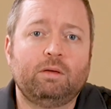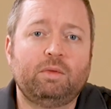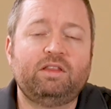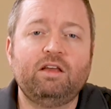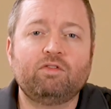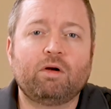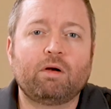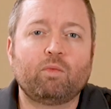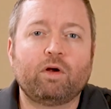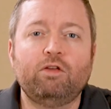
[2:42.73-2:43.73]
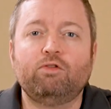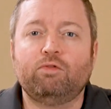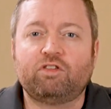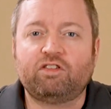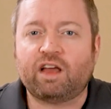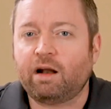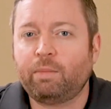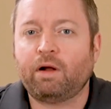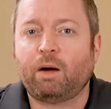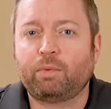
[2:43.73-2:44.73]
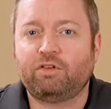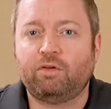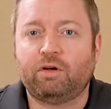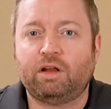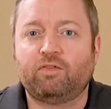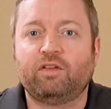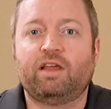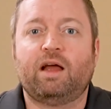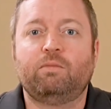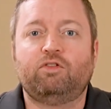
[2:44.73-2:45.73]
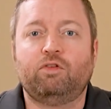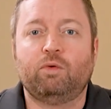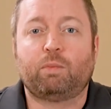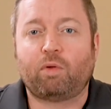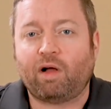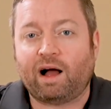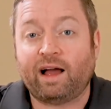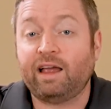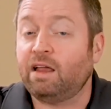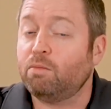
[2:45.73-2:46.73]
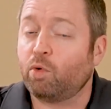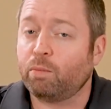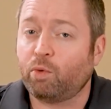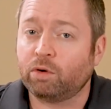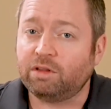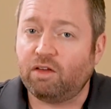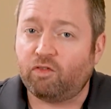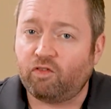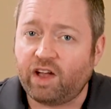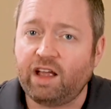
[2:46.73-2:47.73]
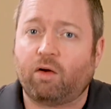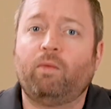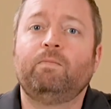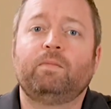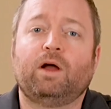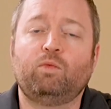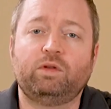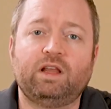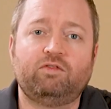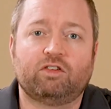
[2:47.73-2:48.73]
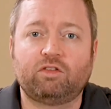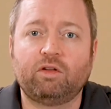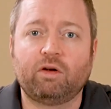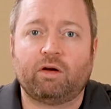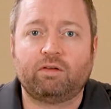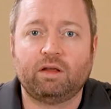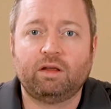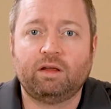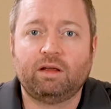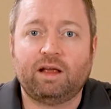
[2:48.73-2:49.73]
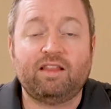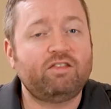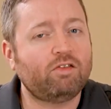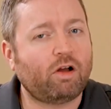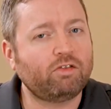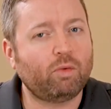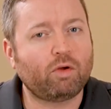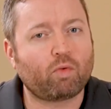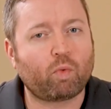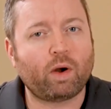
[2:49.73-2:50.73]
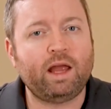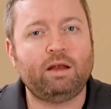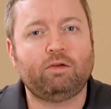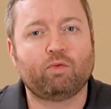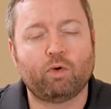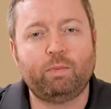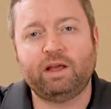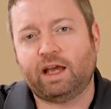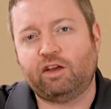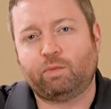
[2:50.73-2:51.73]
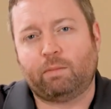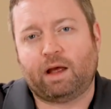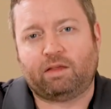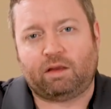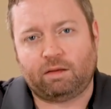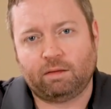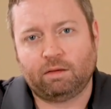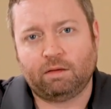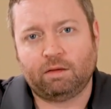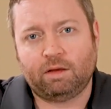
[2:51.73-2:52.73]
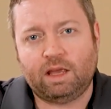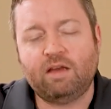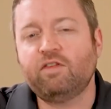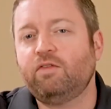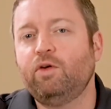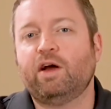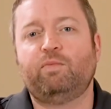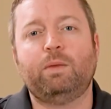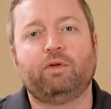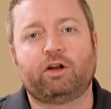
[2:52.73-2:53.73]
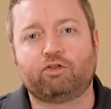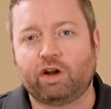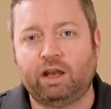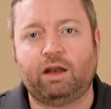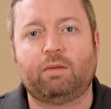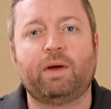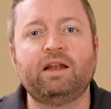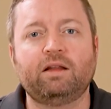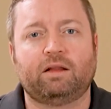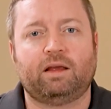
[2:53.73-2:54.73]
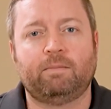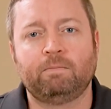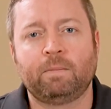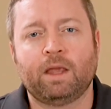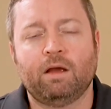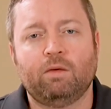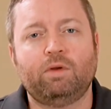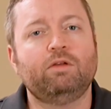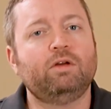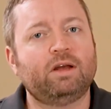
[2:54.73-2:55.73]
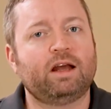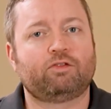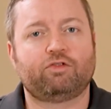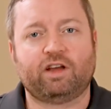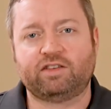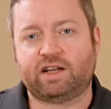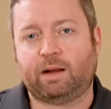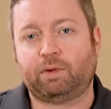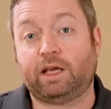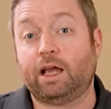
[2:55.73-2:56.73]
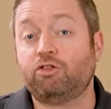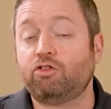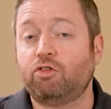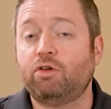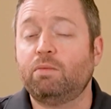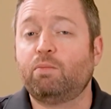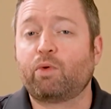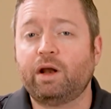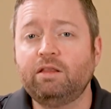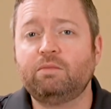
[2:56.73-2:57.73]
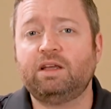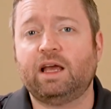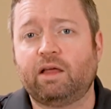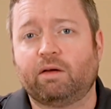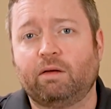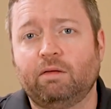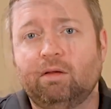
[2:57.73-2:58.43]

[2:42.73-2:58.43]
But these are where you set up an opportunity for them to apply and, more importantly, fail on what they've just learned. And this is also a great group engagement method. Even if you have people that are training independently, when you look at exercise and application, you can bring them together.